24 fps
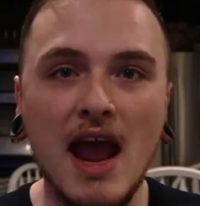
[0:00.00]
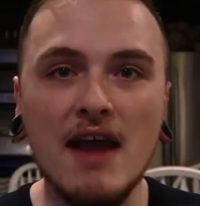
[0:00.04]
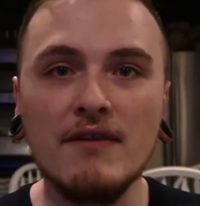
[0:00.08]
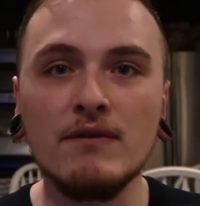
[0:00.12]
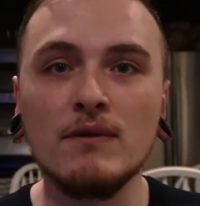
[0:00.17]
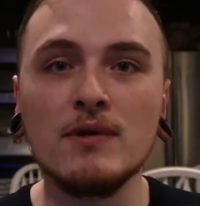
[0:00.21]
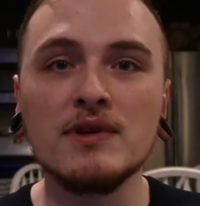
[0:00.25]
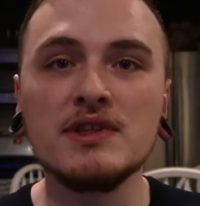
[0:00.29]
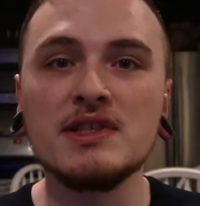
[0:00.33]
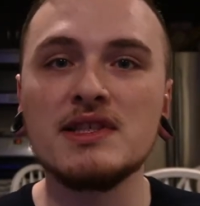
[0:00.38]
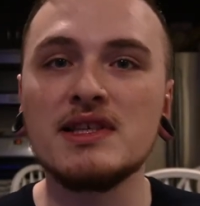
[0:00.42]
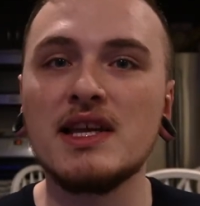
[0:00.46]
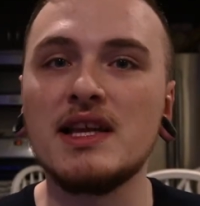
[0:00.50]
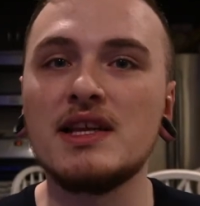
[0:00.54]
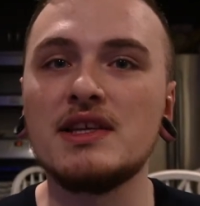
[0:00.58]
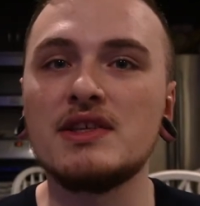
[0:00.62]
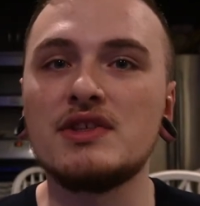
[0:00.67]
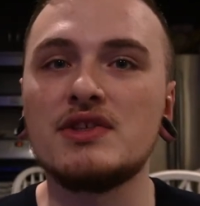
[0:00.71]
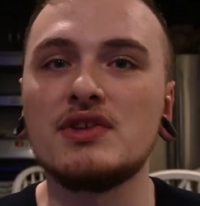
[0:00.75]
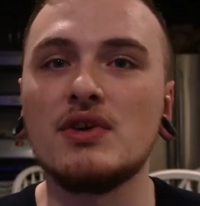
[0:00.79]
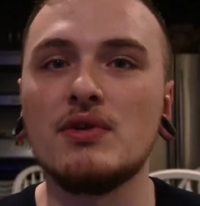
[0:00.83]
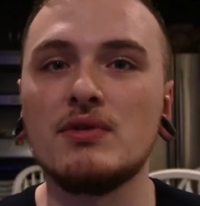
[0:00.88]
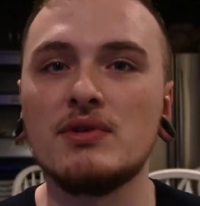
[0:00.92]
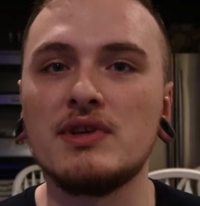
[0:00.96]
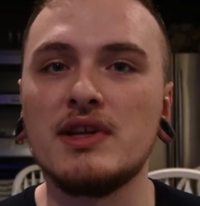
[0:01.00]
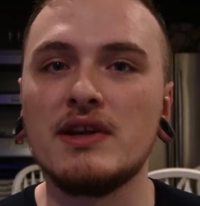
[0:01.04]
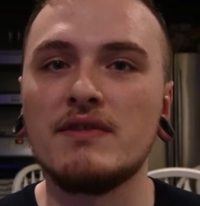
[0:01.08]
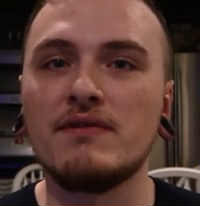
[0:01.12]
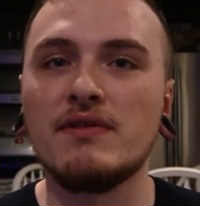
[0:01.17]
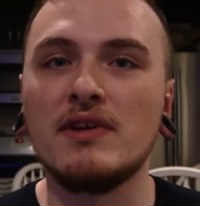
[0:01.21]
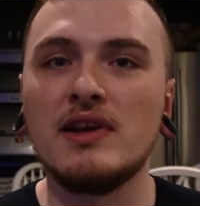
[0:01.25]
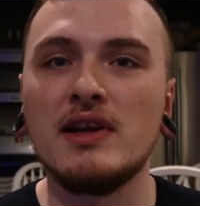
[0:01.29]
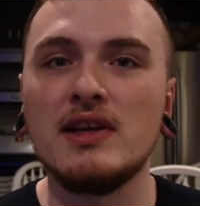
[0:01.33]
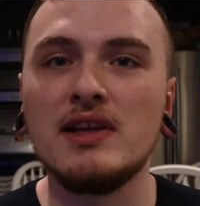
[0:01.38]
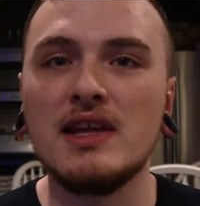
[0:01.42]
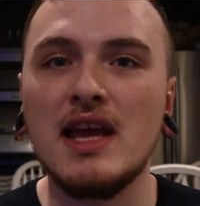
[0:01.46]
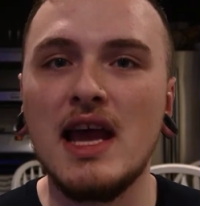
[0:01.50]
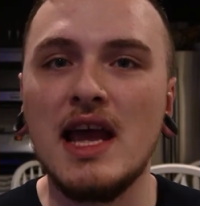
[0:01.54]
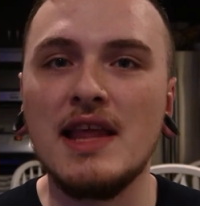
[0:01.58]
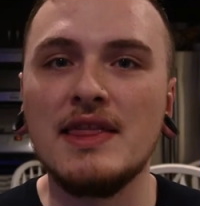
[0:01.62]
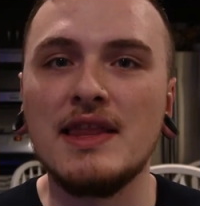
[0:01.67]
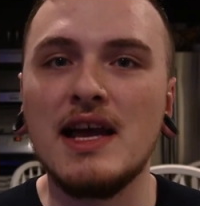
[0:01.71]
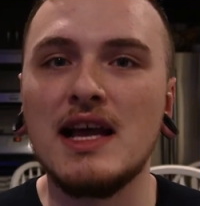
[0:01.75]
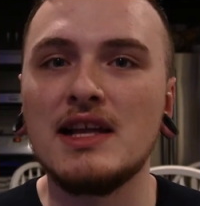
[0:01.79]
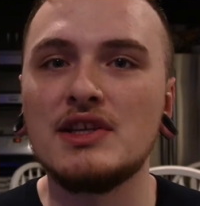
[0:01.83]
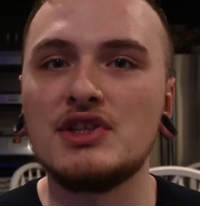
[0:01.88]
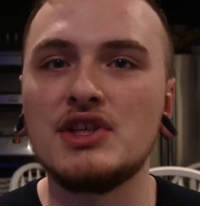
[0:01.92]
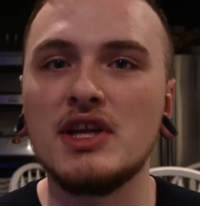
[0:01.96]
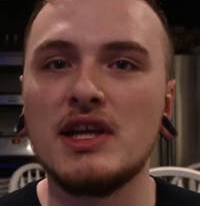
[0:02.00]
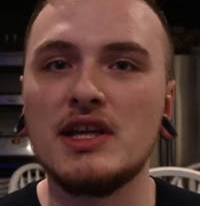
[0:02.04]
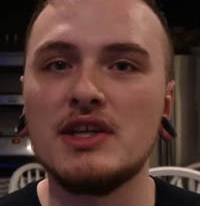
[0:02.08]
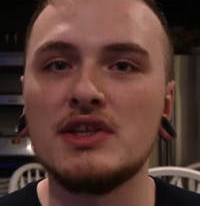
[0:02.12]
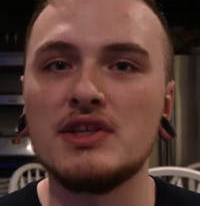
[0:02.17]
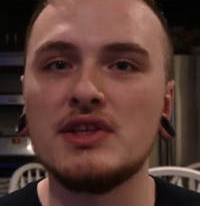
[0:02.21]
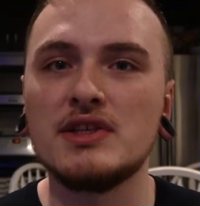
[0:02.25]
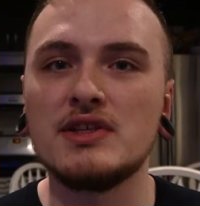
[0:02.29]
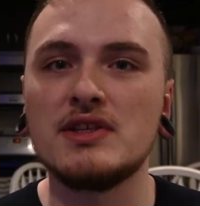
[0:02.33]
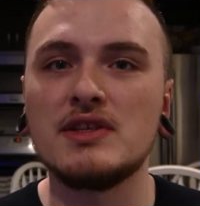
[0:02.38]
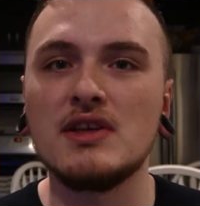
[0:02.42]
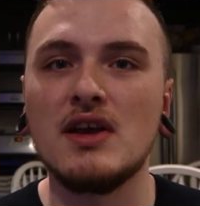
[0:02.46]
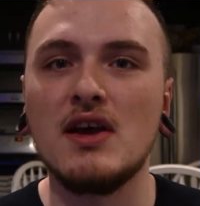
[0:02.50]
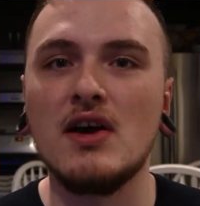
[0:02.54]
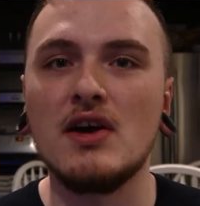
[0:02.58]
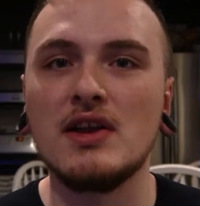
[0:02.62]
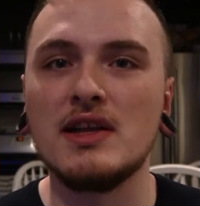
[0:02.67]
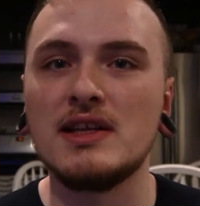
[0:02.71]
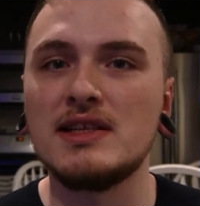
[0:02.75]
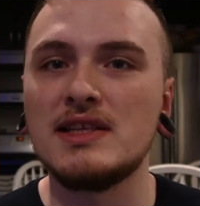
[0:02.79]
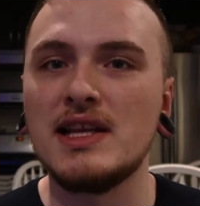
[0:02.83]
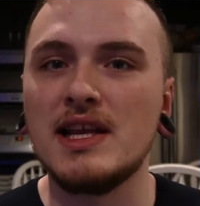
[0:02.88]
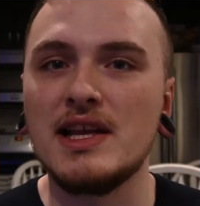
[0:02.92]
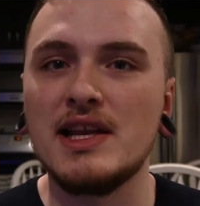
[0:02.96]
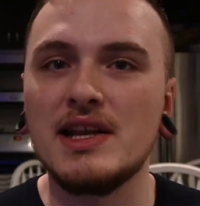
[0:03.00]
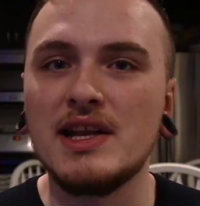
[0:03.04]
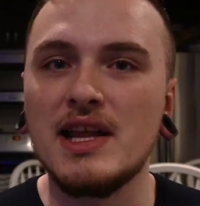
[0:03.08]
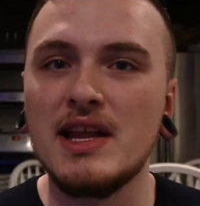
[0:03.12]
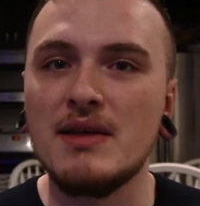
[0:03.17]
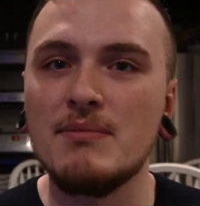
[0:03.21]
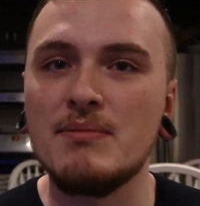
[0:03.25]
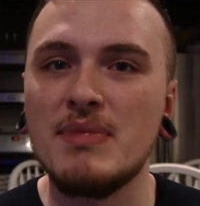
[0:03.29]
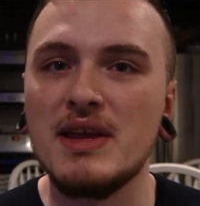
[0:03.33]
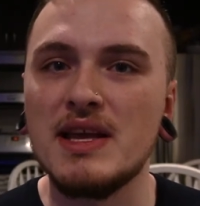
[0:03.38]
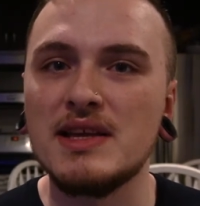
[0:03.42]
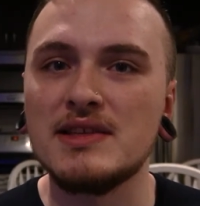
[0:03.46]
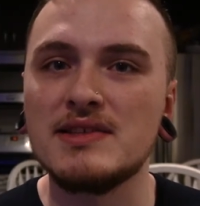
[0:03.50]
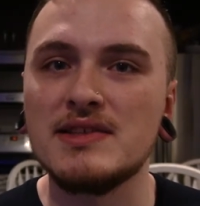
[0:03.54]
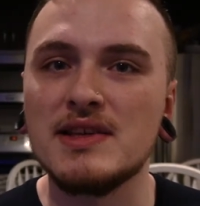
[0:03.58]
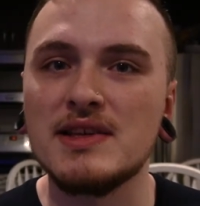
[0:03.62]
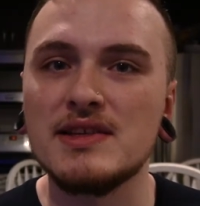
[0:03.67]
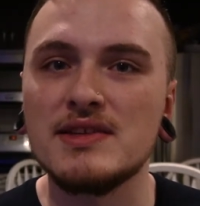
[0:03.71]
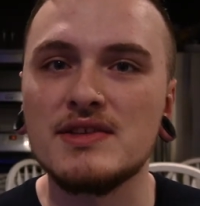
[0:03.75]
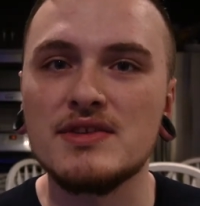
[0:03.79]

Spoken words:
Everyone's skin is so different and that changes on a day-to-day basis,